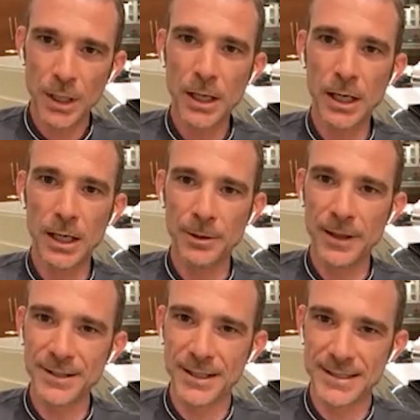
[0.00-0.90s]
but
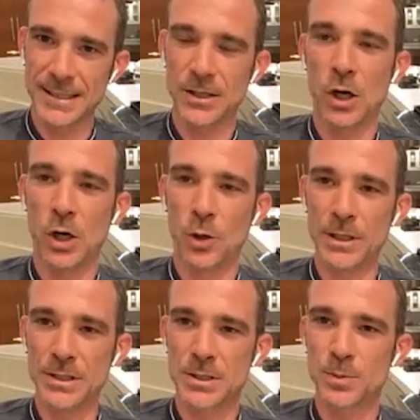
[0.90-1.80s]
that doesn't
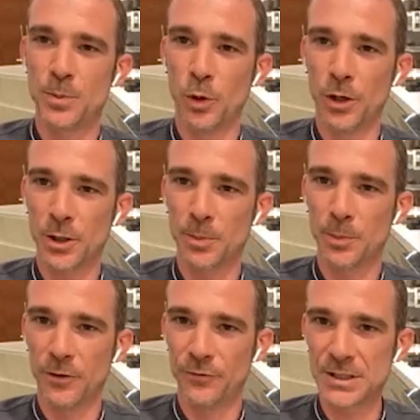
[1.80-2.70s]
always work
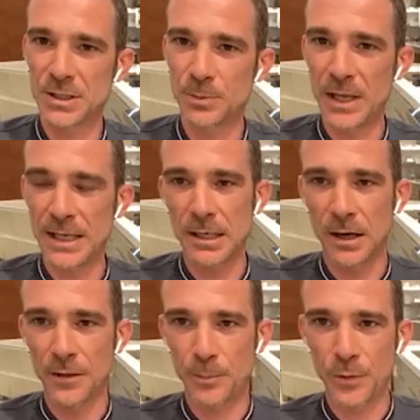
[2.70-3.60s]
perfect depending
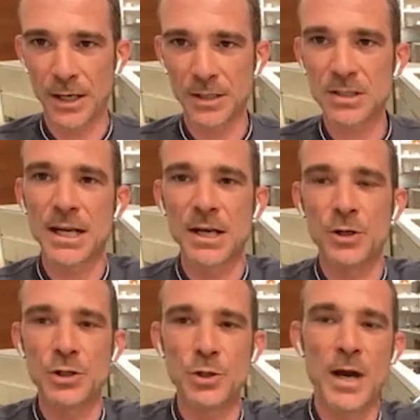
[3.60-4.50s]
on the product. And I know
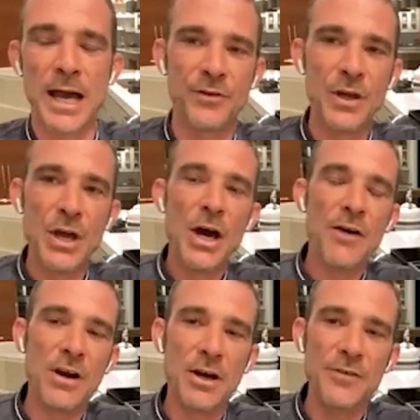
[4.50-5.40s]
you have a
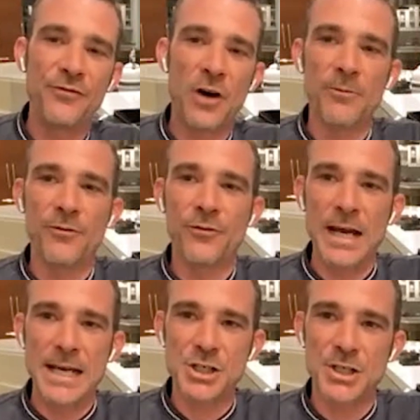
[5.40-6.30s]
very farm
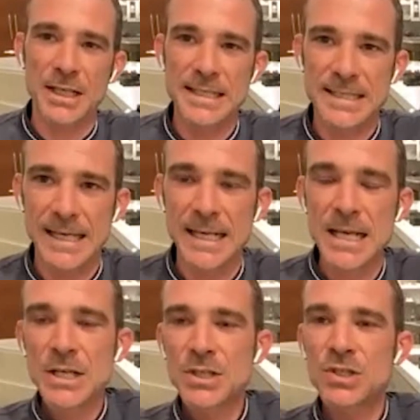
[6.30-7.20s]
fresh, like I said,
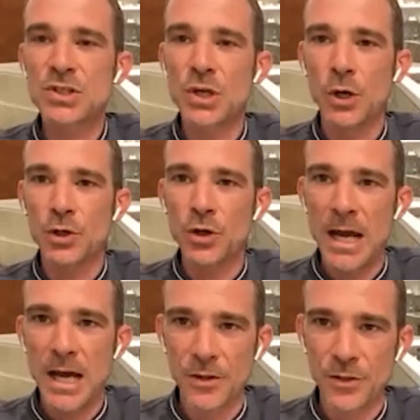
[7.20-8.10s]
stone
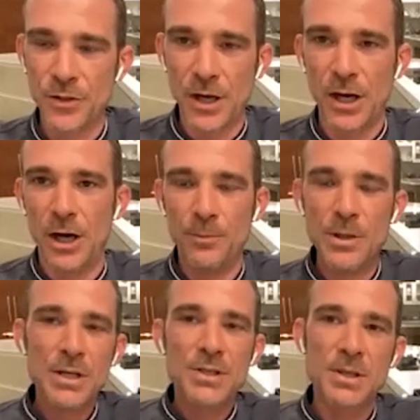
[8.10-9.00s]
ground.
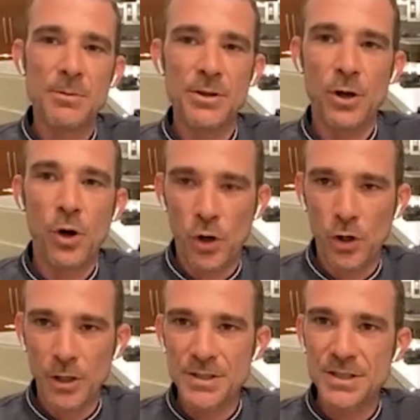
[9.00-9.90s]
Some of the
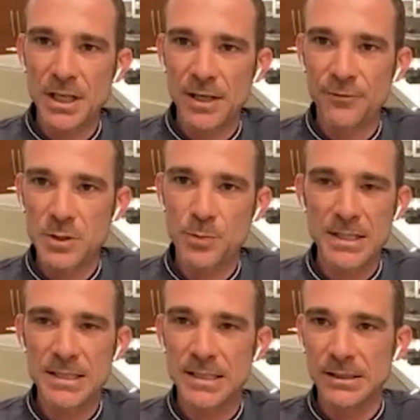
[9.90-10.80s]
whole and stuff was
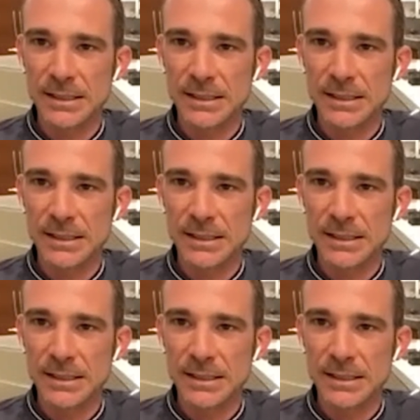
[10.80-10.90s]
probably still